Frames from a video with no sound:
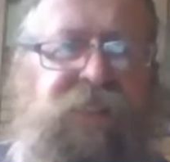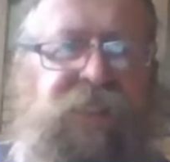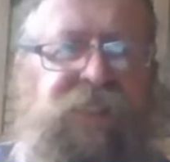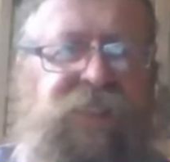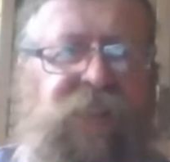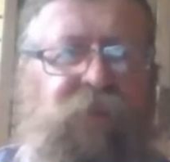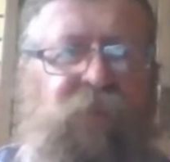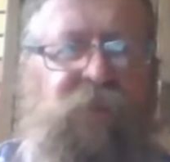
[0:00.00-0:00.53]

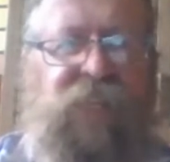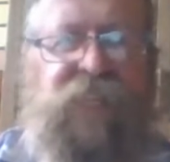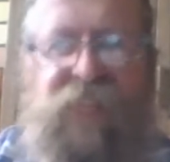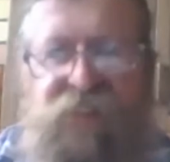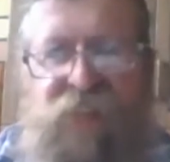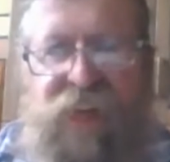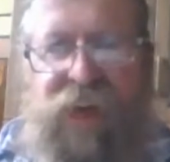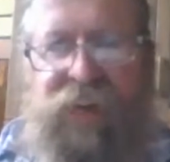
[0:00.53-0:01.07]
there's something
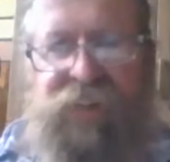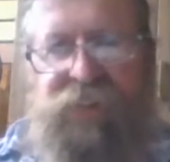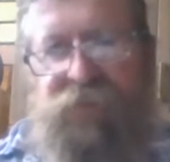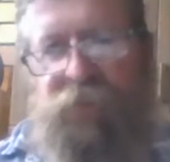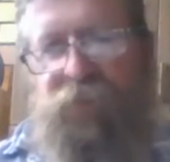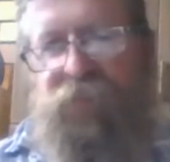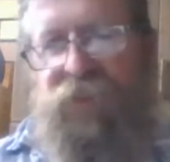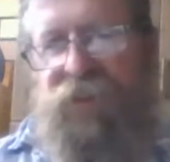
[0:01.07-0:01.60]
in that.
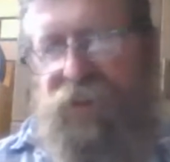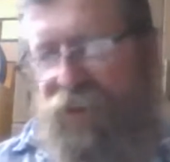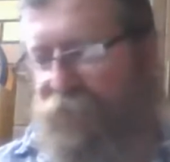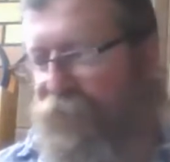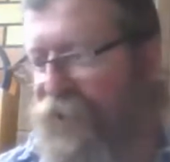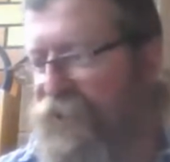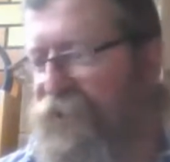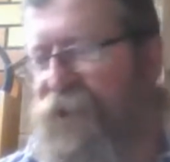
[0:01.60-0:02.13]

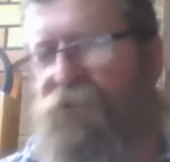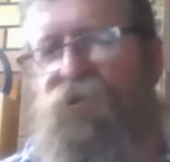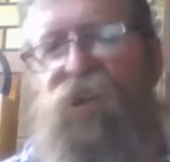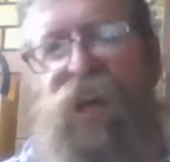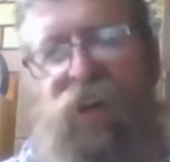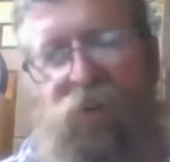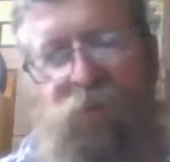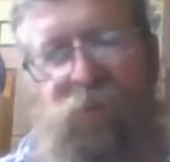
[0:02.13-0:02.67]
I might go
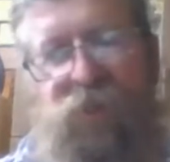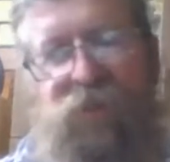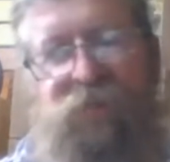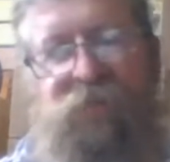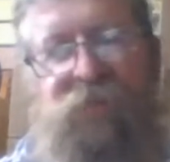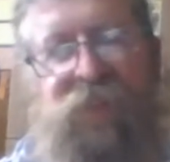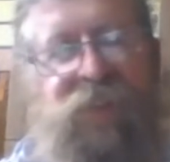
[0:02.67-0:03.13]
and help him.